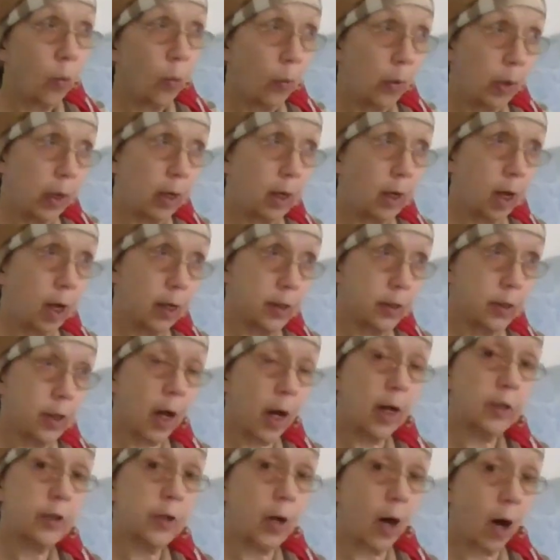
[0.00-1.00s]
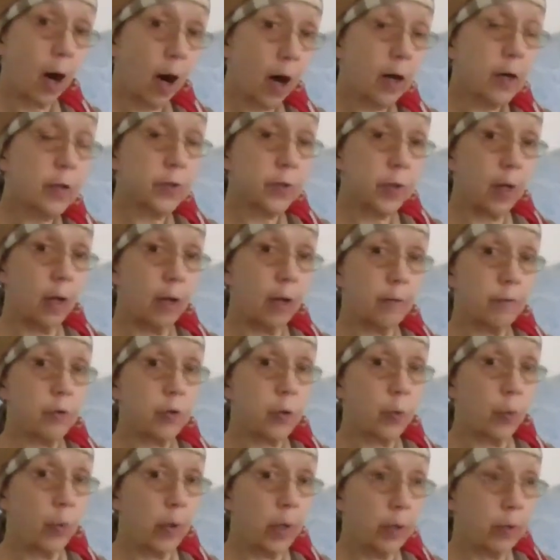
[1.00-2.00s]
We conduct
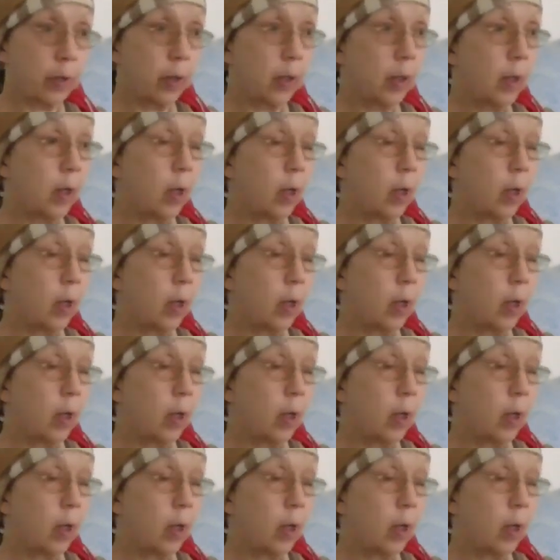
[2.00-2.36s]
ourselves with